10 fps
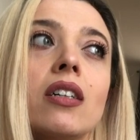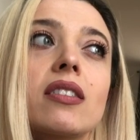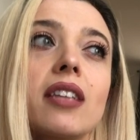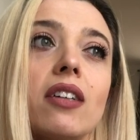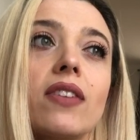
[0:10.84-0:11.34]

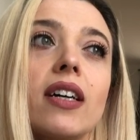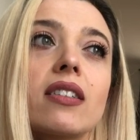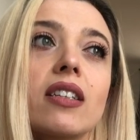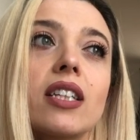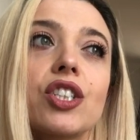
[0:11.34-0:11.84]

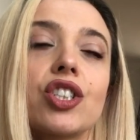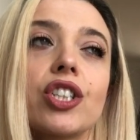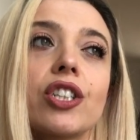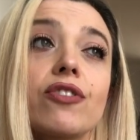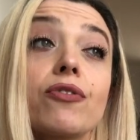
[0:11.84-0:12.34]

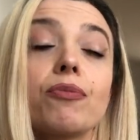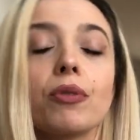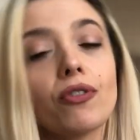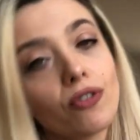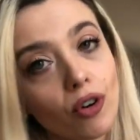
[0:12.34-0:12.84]
self-isolation
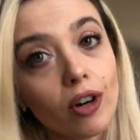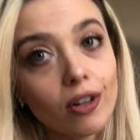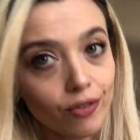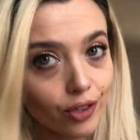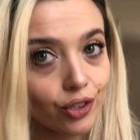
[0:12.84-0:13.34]
before
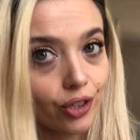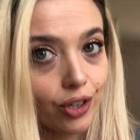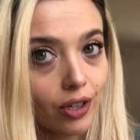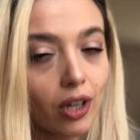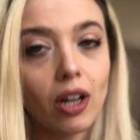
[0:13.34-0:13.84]
an
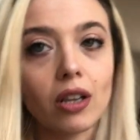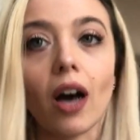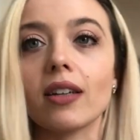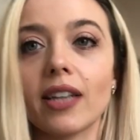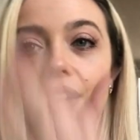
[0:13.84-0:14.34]
official
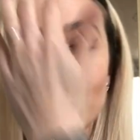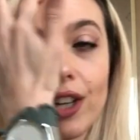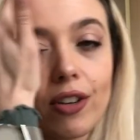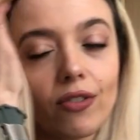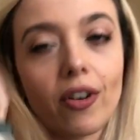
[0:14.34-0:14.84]
lockdown
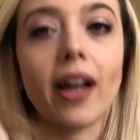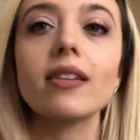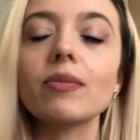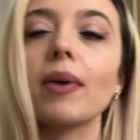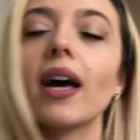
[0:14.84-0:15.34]
here in
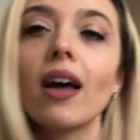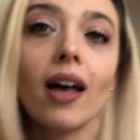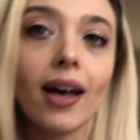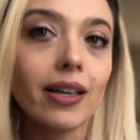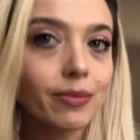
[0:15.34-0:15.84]
France, but
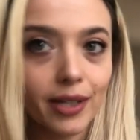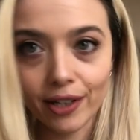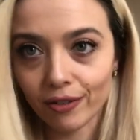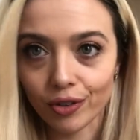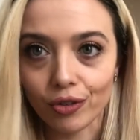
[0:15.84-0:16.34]
as
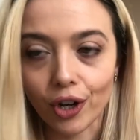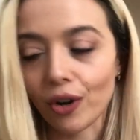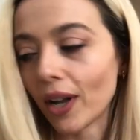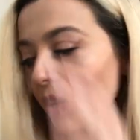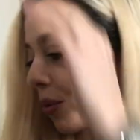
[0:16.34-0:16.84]
many of you
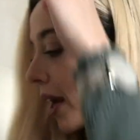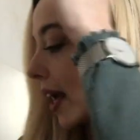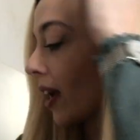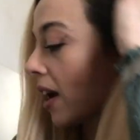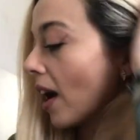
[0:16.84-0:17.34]
know
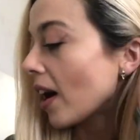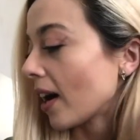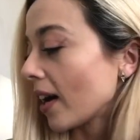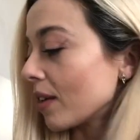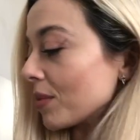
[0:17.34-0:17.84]
anyway,
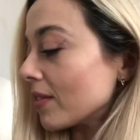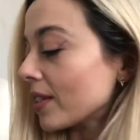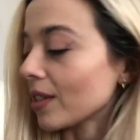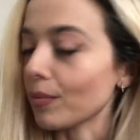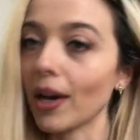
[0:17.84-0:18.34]
I am
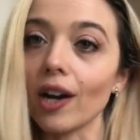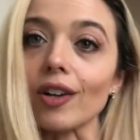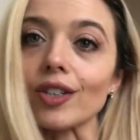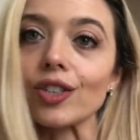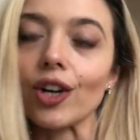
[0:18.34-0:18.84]
living in
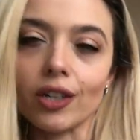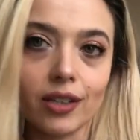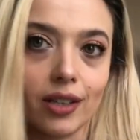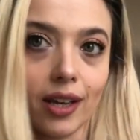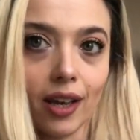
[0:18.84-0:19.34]
Paris
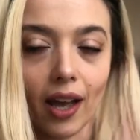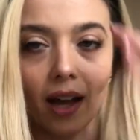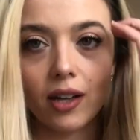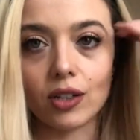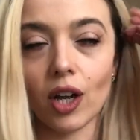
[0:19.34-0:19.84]
currently
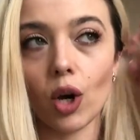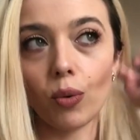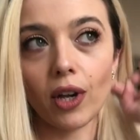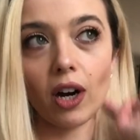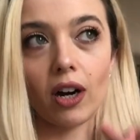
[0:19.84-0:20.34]
and
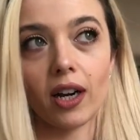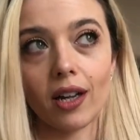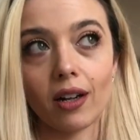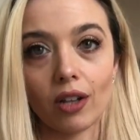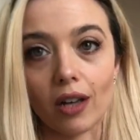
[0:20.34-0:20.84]
we are
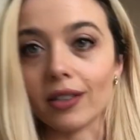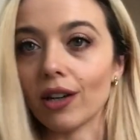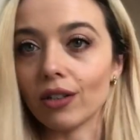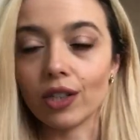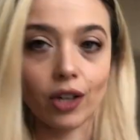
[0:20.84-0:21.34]
in a
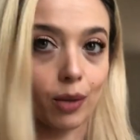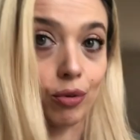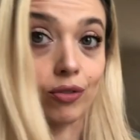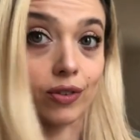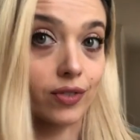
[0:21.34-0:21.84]
lockdown until
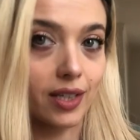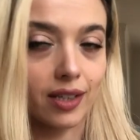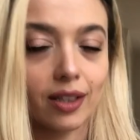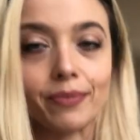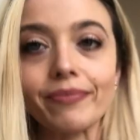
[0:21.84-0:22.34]
April
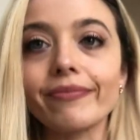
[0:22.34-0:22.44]
15th